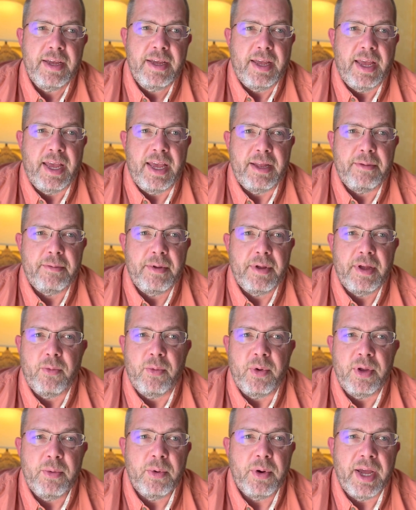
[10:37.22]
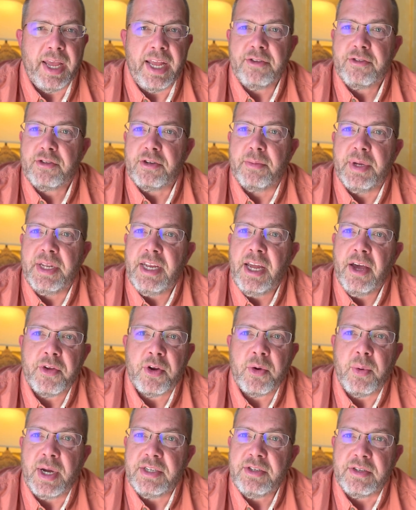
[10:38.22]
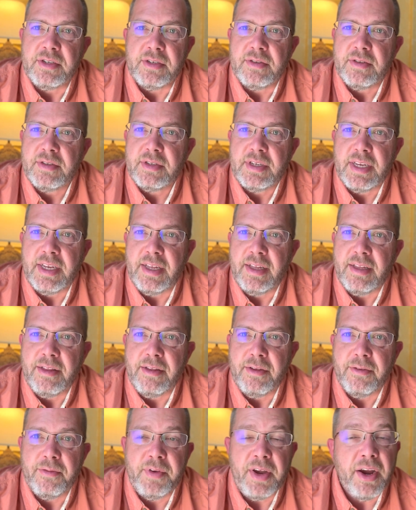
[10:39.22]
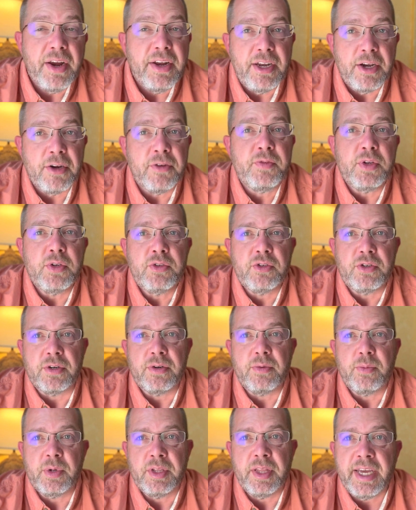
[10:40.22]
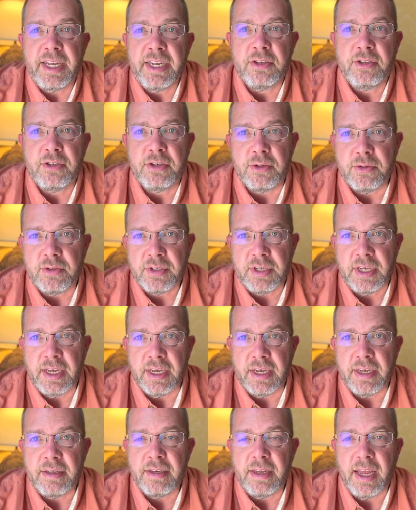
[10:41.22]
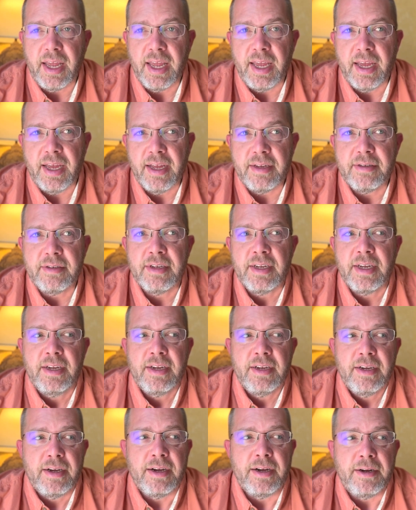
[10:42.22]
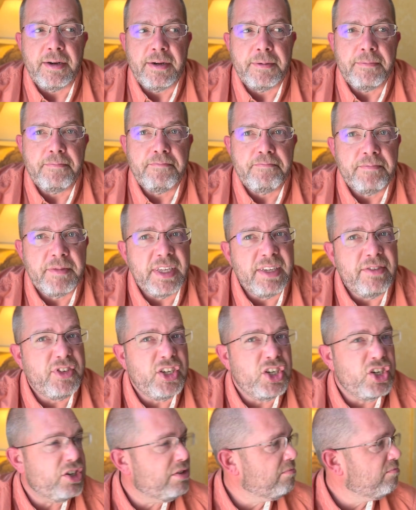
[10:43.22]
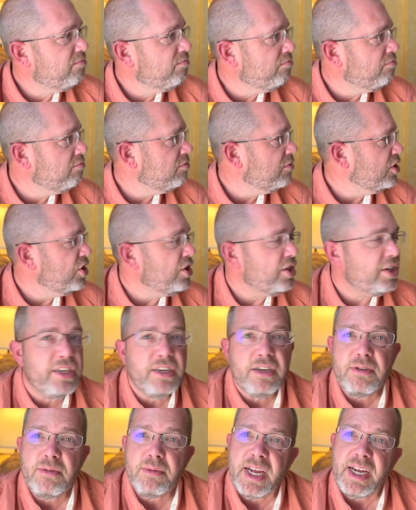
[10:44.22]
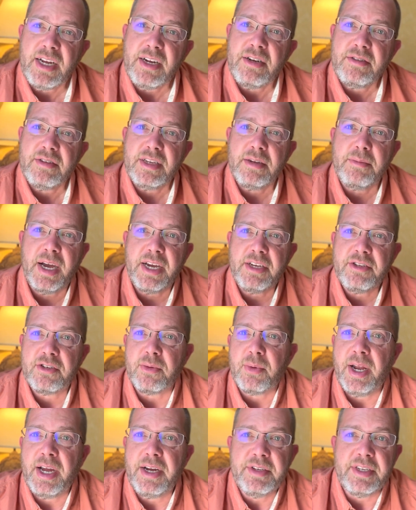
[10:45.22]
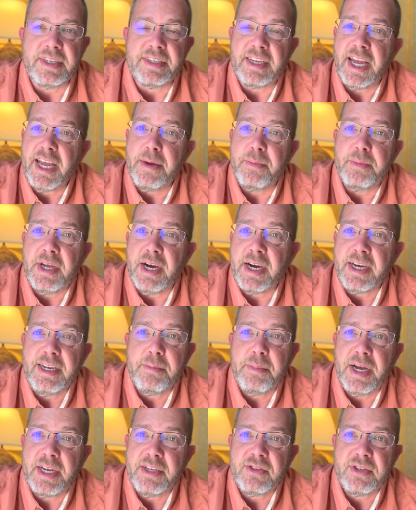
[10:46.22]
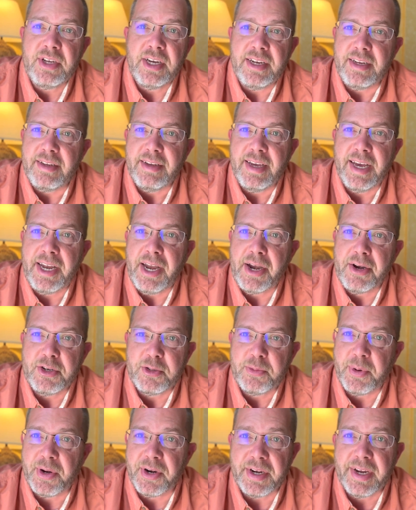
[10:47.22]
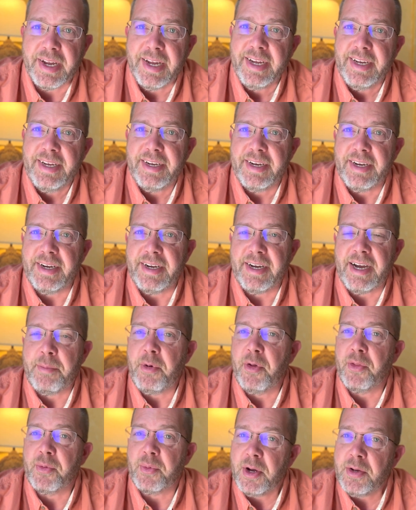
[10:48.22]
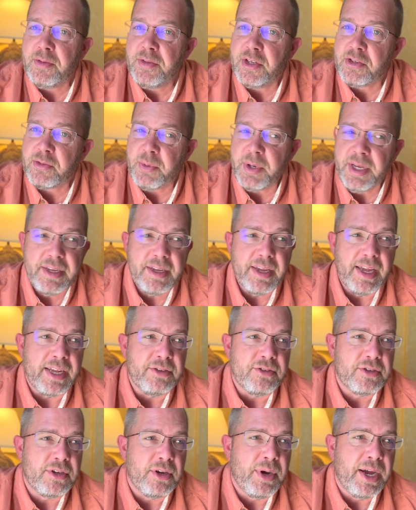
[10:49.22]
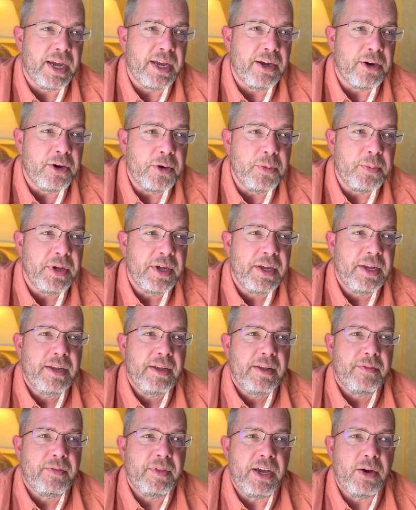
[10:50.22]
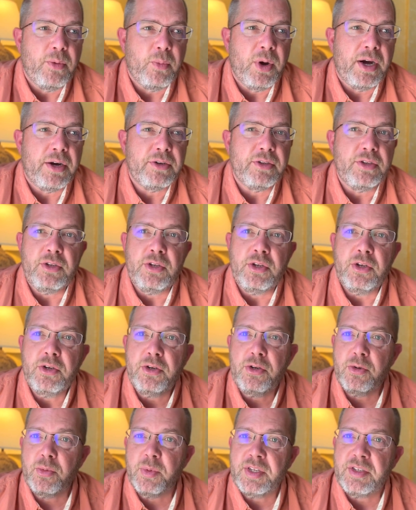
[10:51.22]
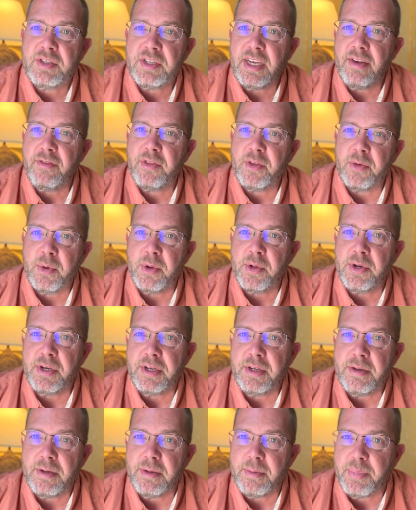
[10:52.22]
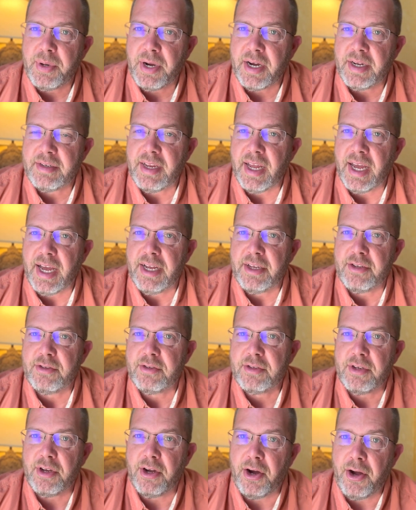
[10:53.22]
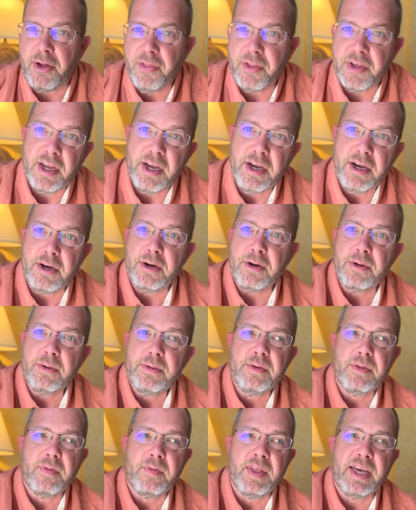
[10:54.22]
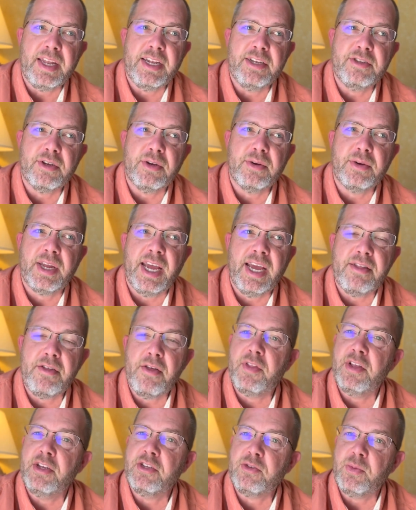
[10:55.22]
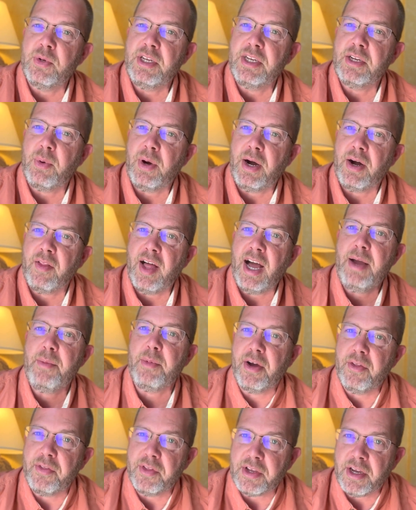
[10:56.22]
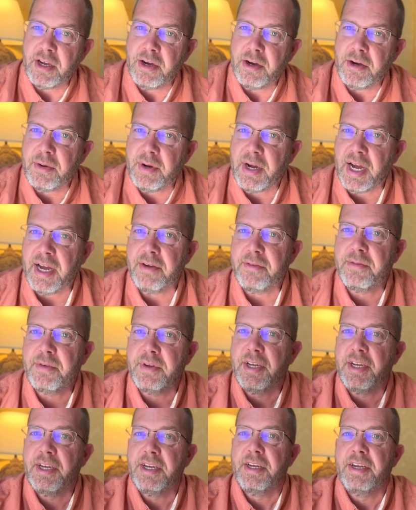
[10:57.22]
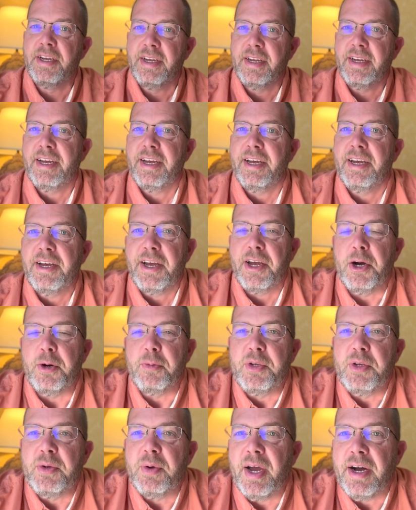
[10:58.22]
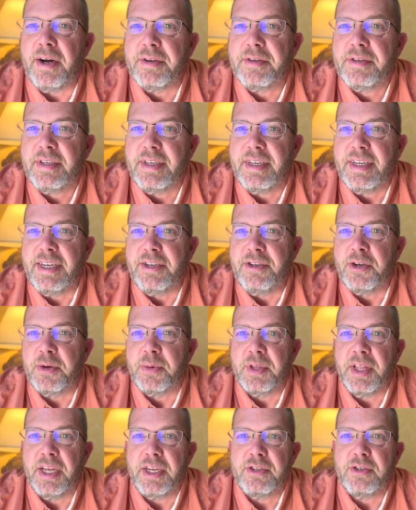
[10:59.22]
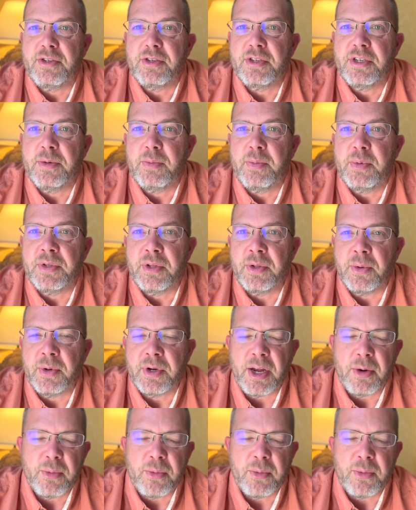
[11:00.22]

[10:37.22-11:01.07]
And we will answer many other questions in the very near future related to sin. And if you're looking around at my surroundings, I am not in my study at Harrisburg. I'm on the road this week. And so I hope that while you receive the Rooted podcast on the go, that it's okay that this week, while I'm on the go, I've helped you out in your relationship with the Lord.